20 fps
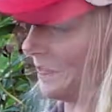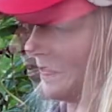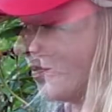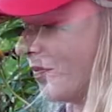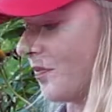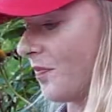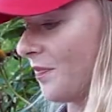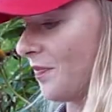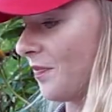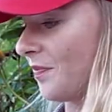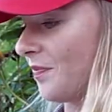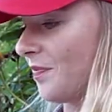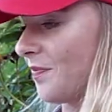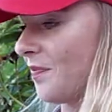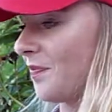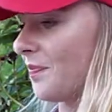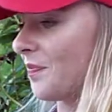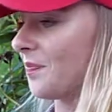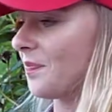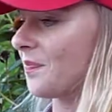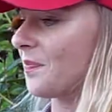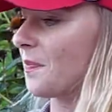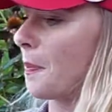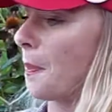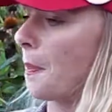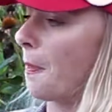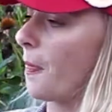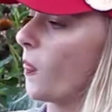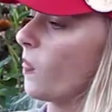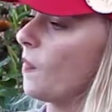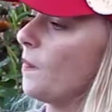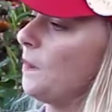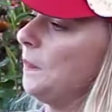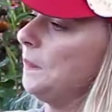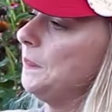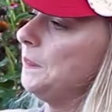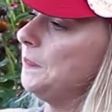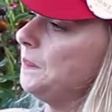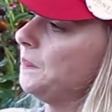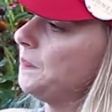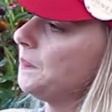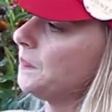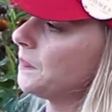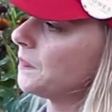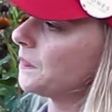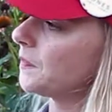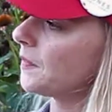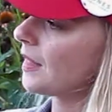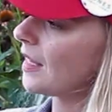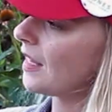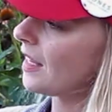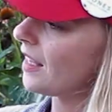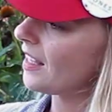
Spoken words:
[no speech]